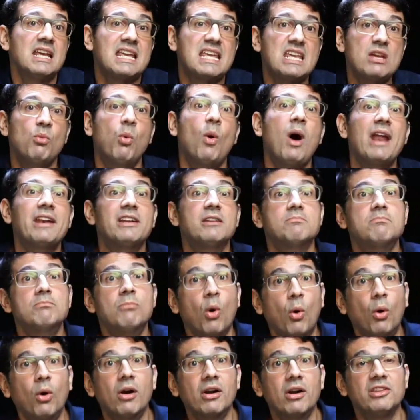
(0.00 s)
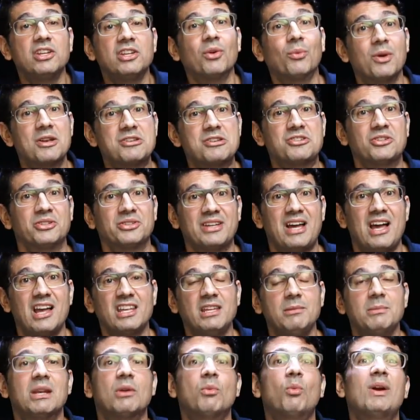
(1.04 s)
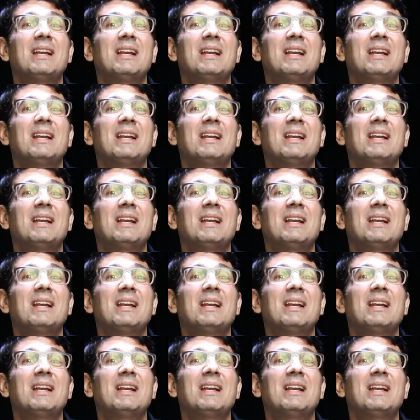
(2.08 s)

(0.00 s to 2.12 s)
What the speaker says: he wanted more in the original document.